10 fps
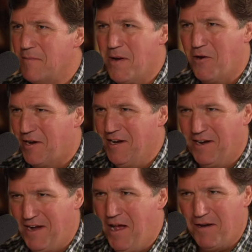American
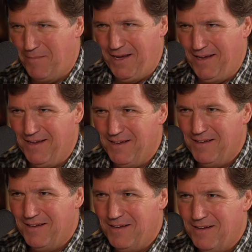economy,
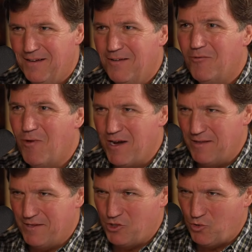
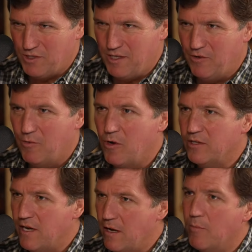running this short selling group
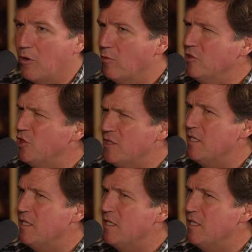called Hindenburg, which just